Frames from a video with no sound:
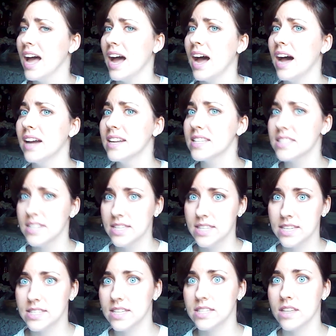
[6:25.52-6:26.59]
honestly,
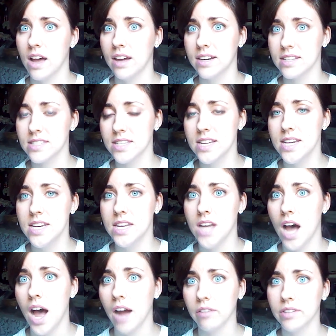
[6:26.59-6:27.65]
this is honestly
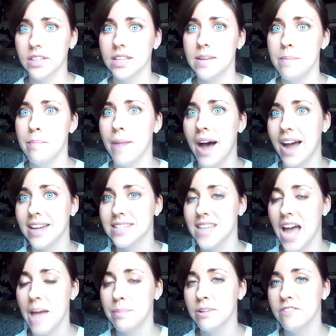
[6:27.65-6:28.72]
not really my
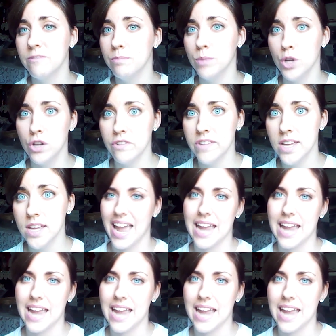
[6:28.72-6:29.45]
type of movie.